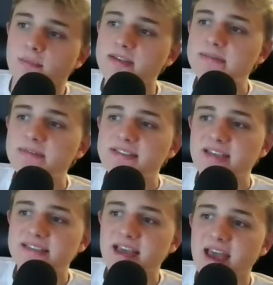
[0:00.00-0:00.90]
Mississippi
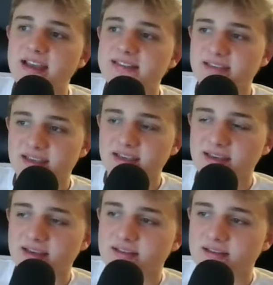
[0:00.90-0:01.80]
State's at
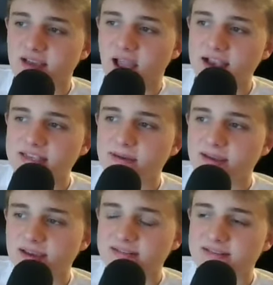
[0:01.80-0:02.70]
Kentucky. I
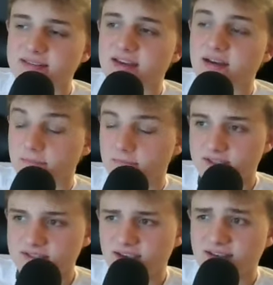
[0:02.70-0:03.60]
expect
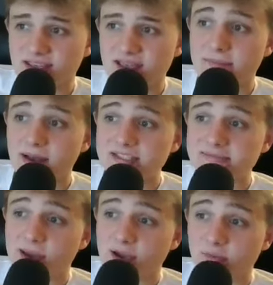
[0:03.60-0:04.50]
Kentucky to get a
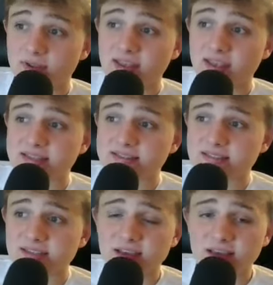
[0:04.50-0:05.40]
bounce back win
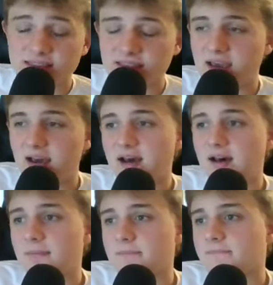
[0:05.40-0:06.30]
against the
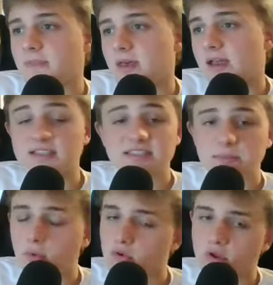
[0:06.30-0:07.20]
um against
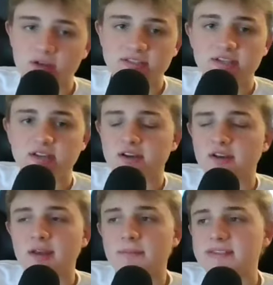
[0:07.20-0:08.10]
the Bulldogs
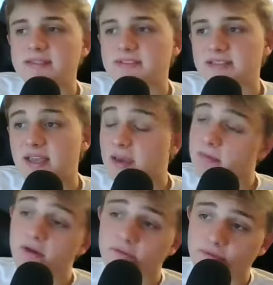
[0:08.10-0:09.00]
here. Mississippi State
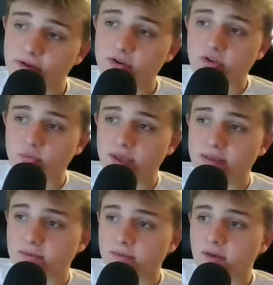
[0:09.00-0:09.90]
coming off a very good
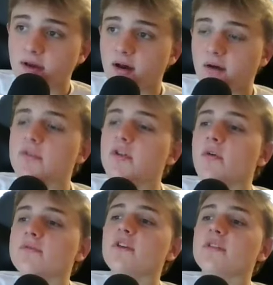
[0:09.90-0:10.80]
win. Uh, well,
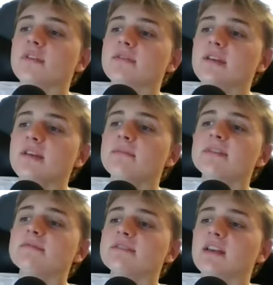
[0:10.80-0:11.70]
no, sorry,
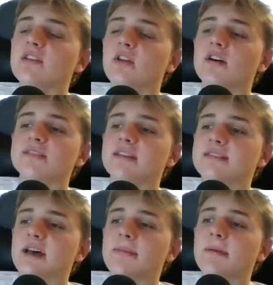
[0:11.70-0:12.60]
Mississippi State lost
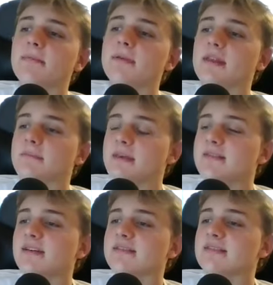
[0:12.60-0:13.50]
against Alabama, but they
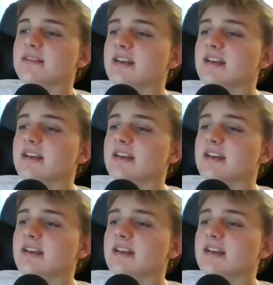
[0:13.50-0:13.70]
beat Tennessee